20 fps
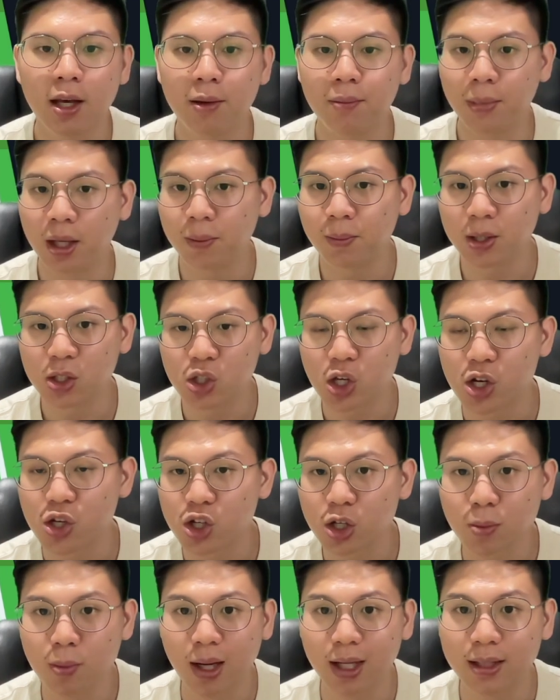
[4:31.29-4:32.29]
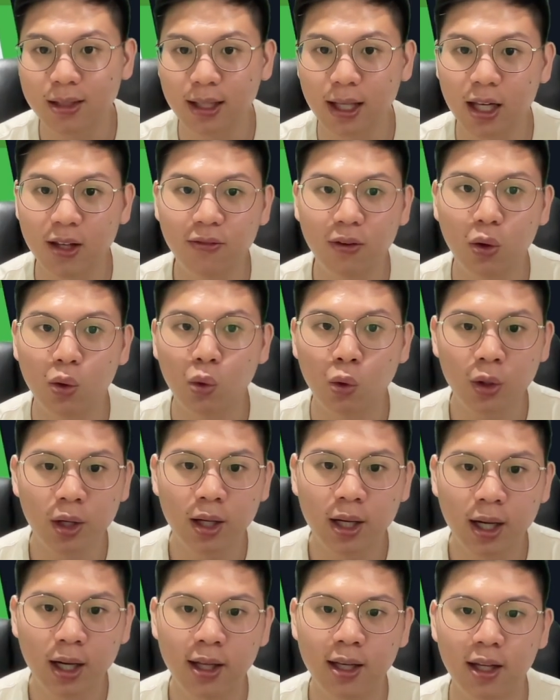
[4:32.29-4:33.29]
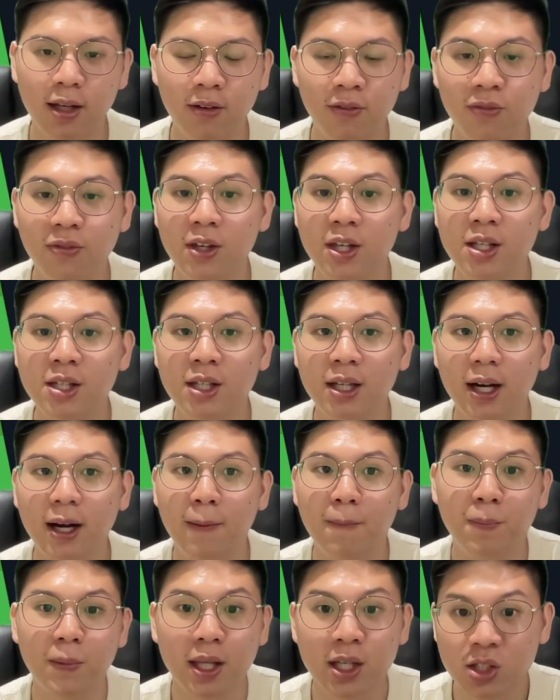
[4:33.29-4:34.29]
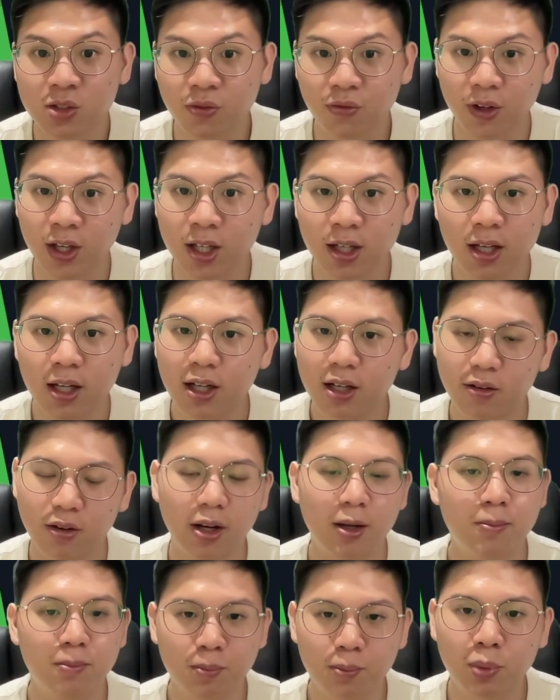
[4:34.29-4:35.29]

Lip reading: Maybe changing Martinelli for Odegaard if he is fit, right?